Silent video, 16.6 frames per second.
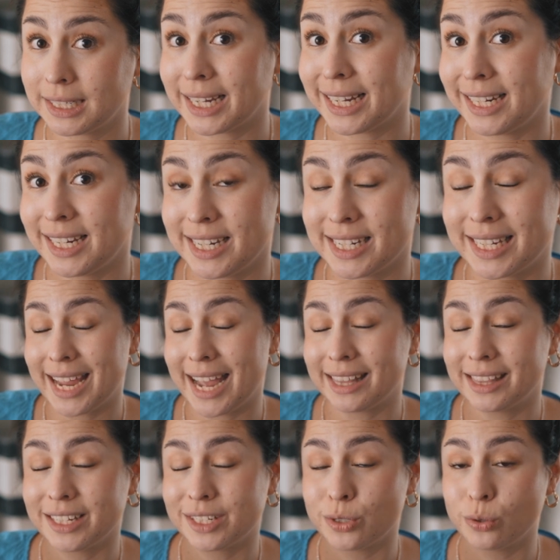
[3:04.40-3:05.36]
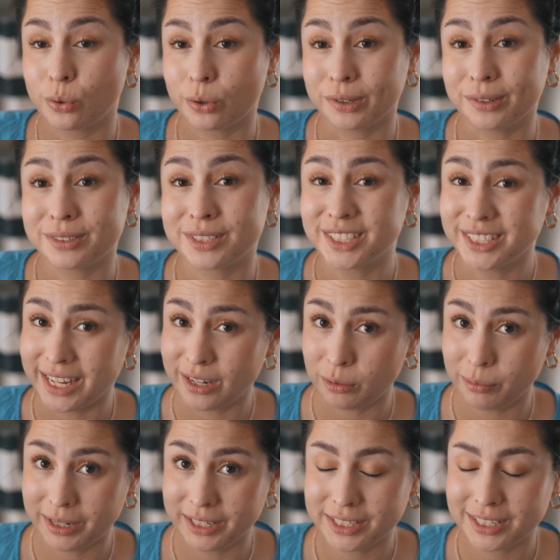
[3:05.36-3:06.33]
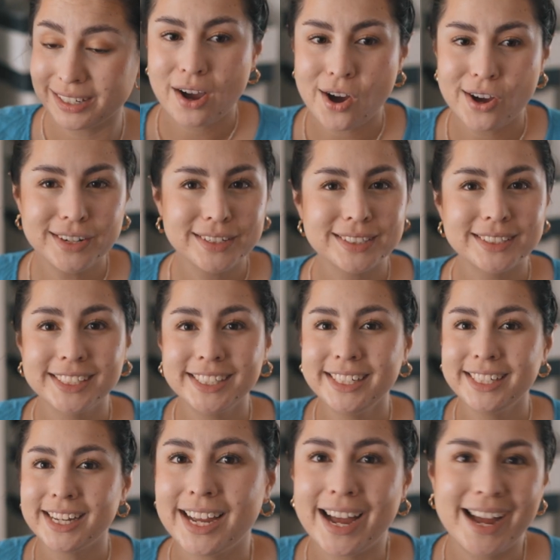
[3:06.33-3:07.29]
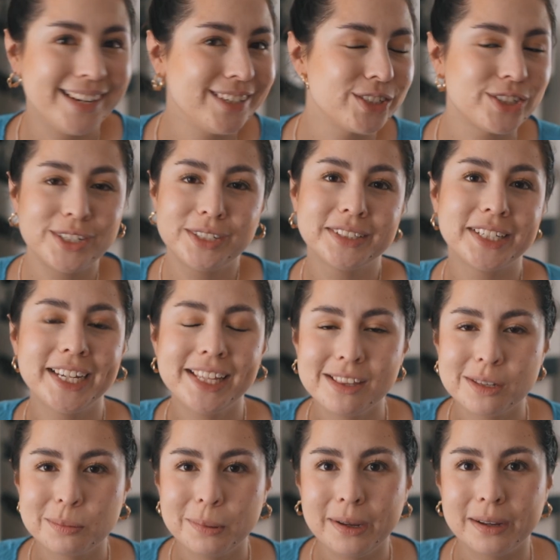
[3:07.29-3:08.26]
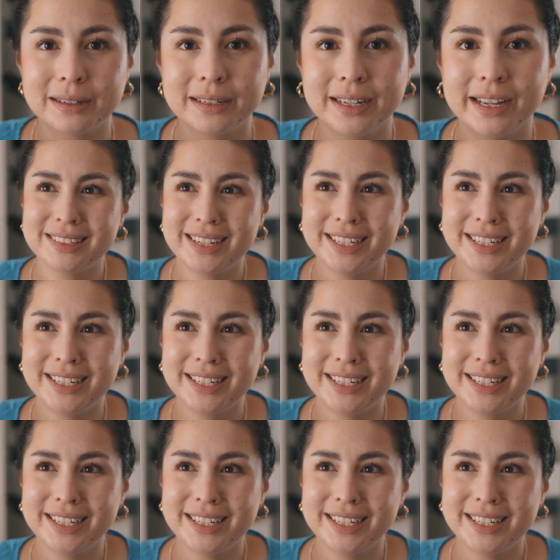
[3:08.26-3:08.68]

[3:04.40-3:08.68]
ladies at this northern settlement. Honestly, I just didn't like this book.